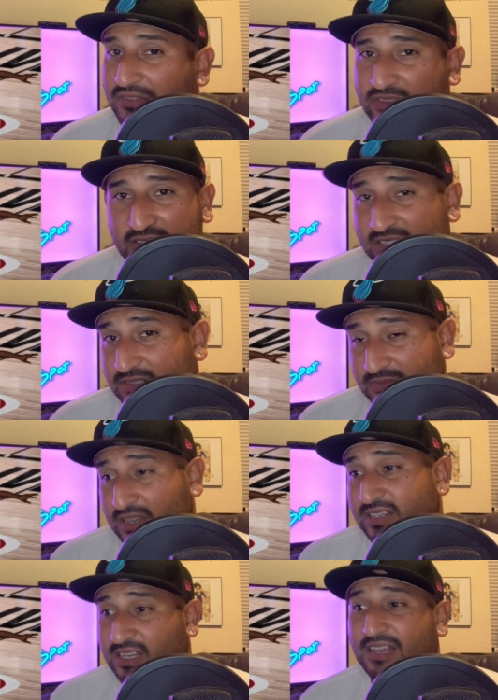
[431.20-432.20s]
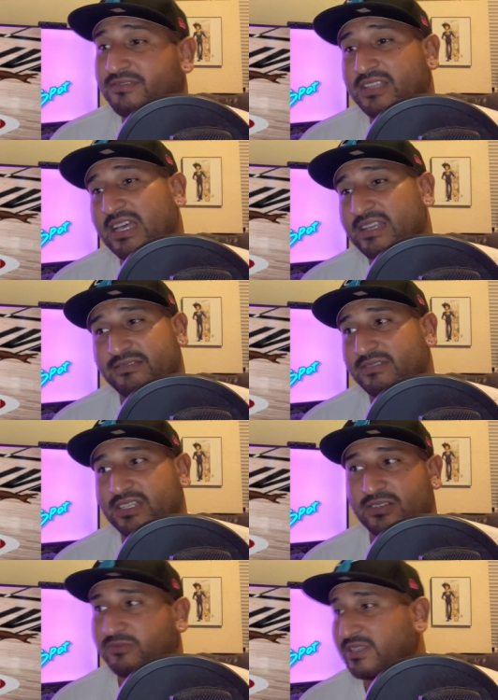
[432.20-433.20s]
us enough that,
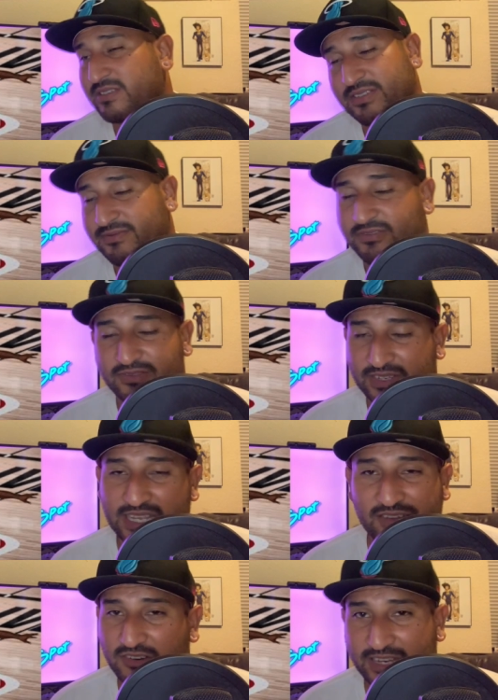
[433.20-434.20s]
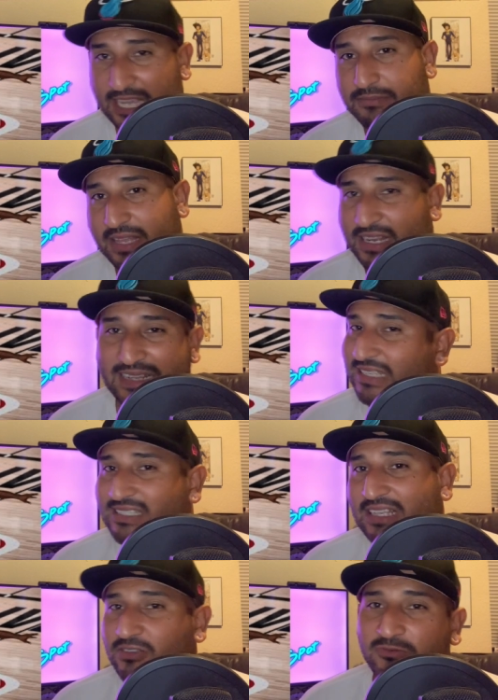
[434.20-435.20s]
we get off our game plan. Like, that's
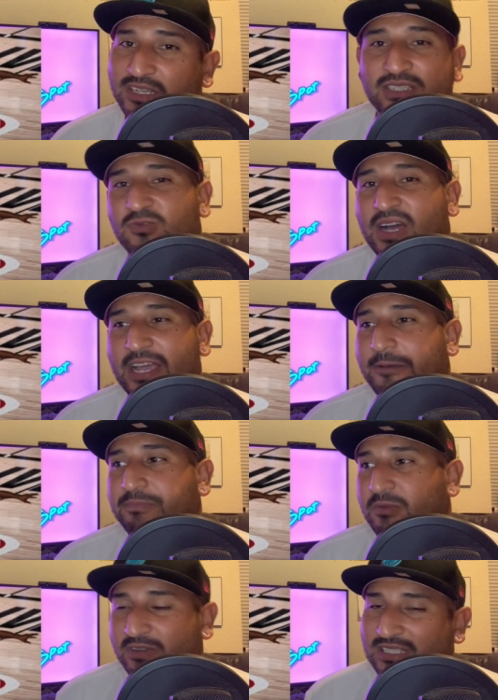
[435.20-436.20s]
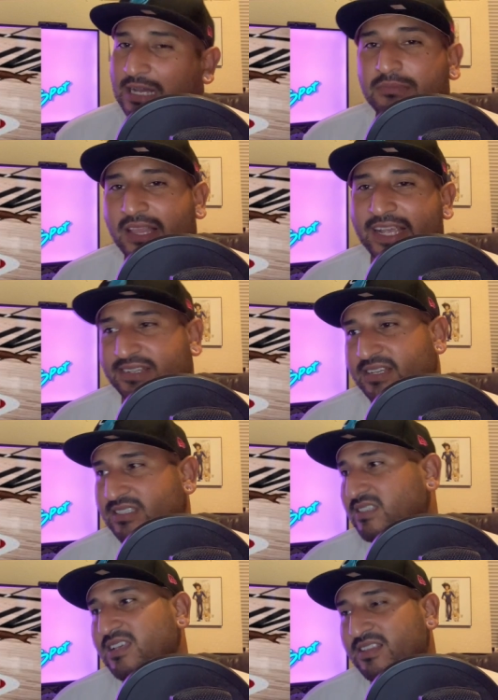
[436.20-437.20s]
not the reason why we stopped playing,
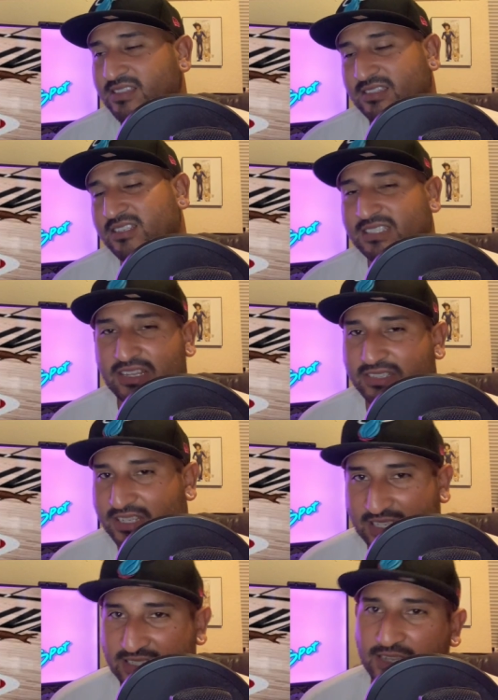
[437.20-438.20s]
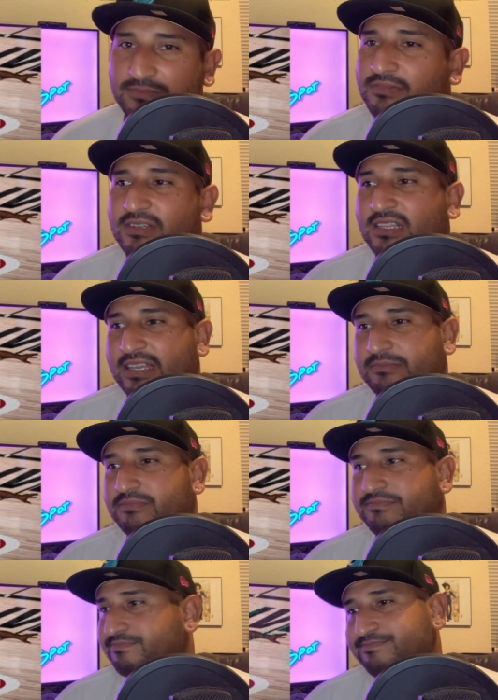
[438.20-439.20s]
because the Celtics end up, like,
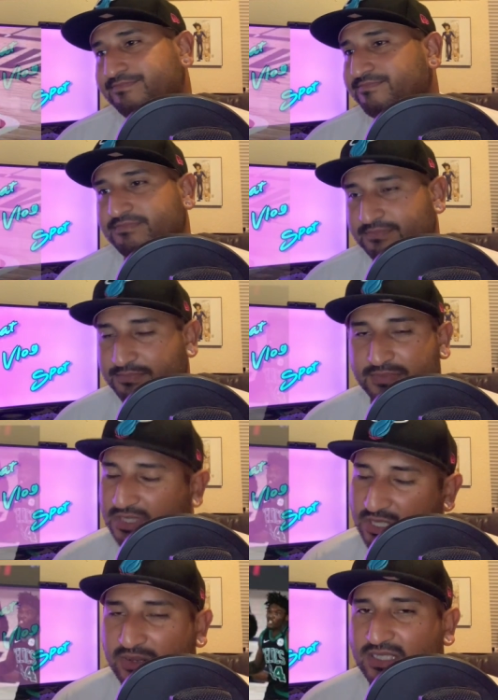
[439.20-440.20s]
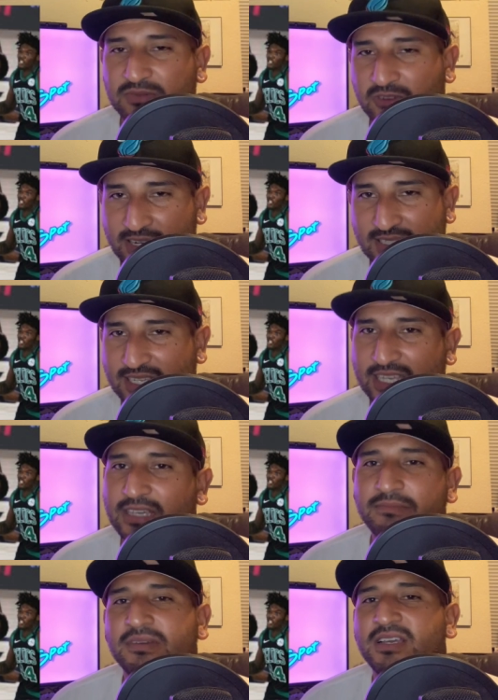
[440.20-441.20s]
doing some great
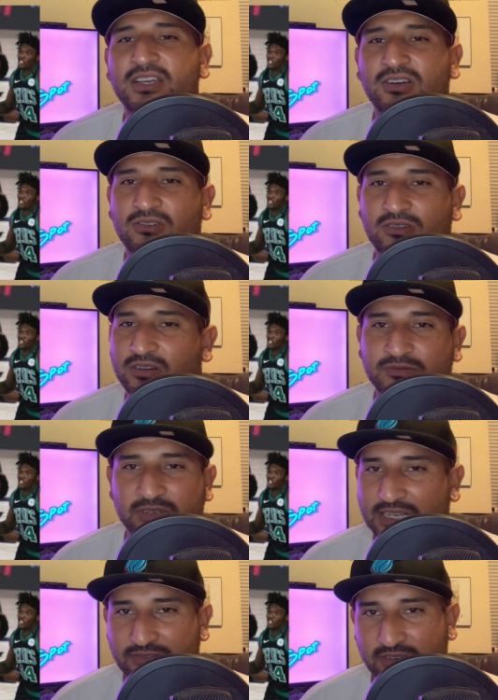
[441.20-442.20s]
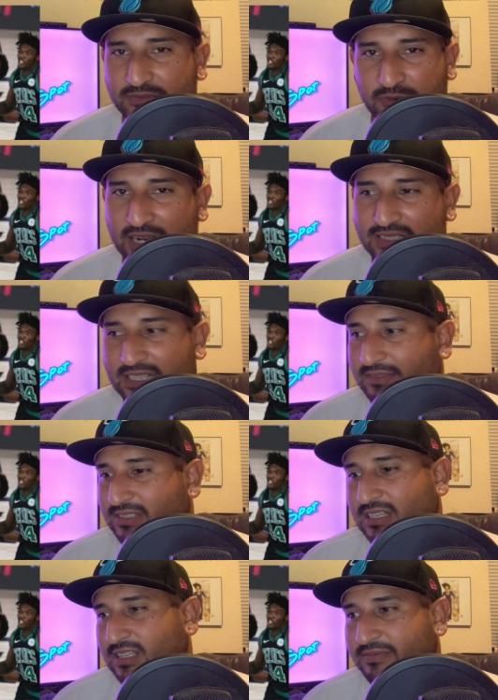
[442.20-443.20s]
scheme or whatever. Brad Stevens
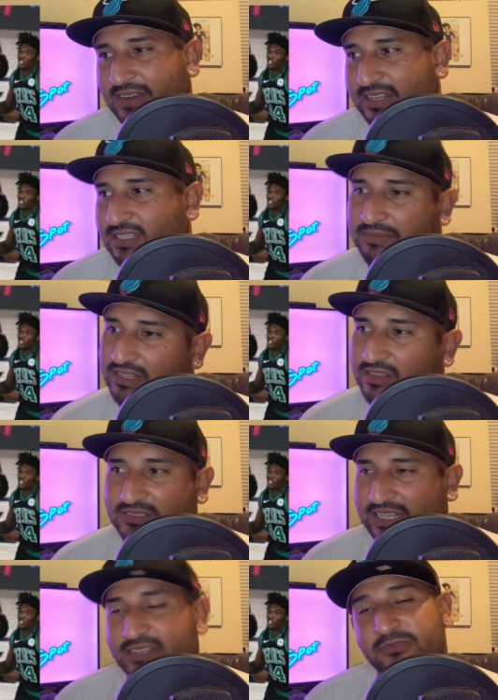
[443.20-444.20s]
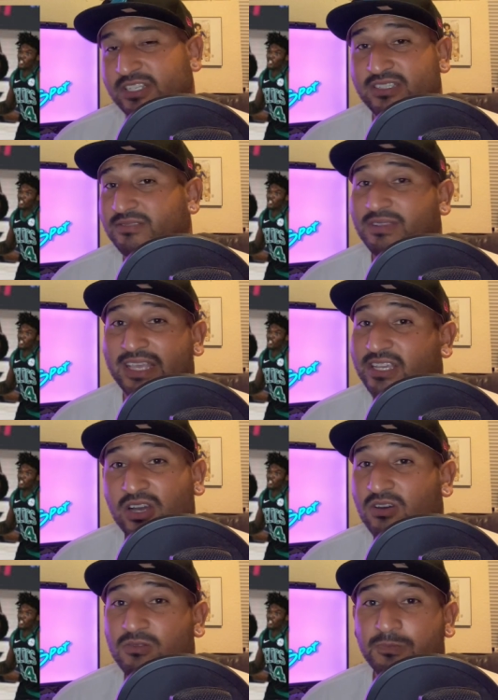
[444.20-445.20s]
ends up finding something else. Like, we just let
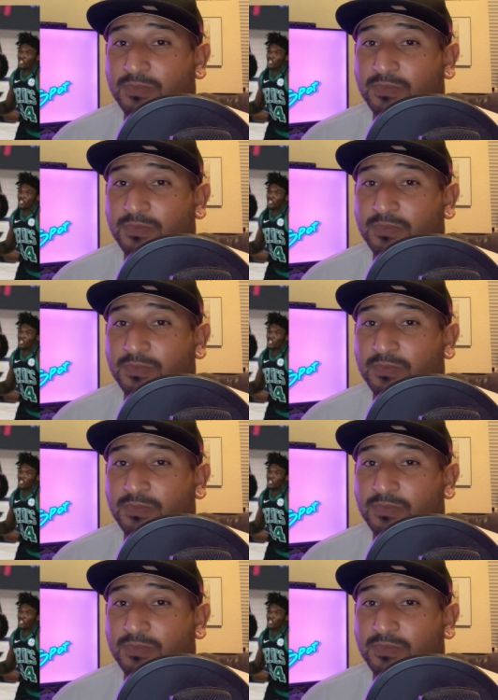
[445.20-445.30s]
go